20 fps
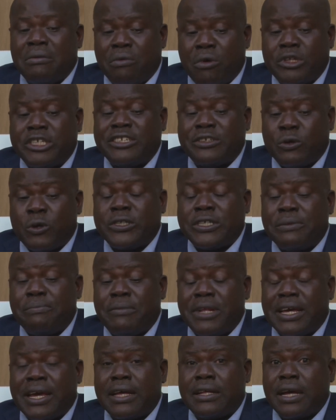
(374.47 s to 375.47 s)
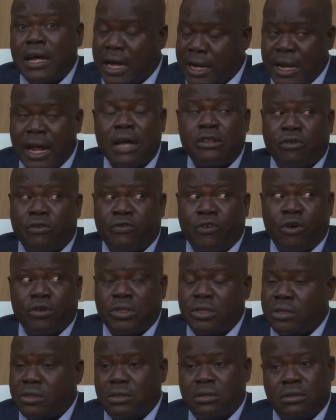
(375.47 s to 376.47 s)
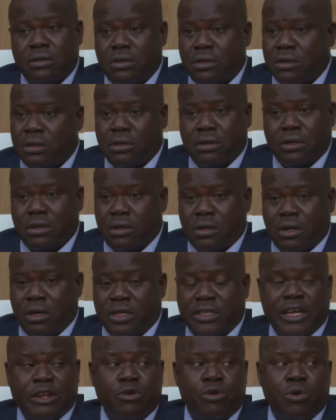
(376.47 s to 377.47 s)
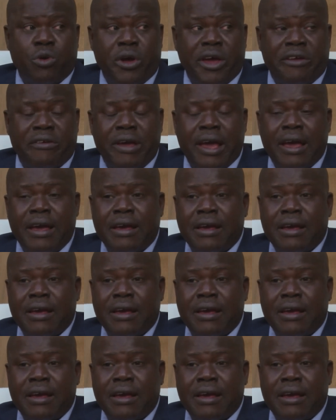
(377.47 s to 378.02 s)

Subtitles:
was implicated. And that, of course, is a no-go area.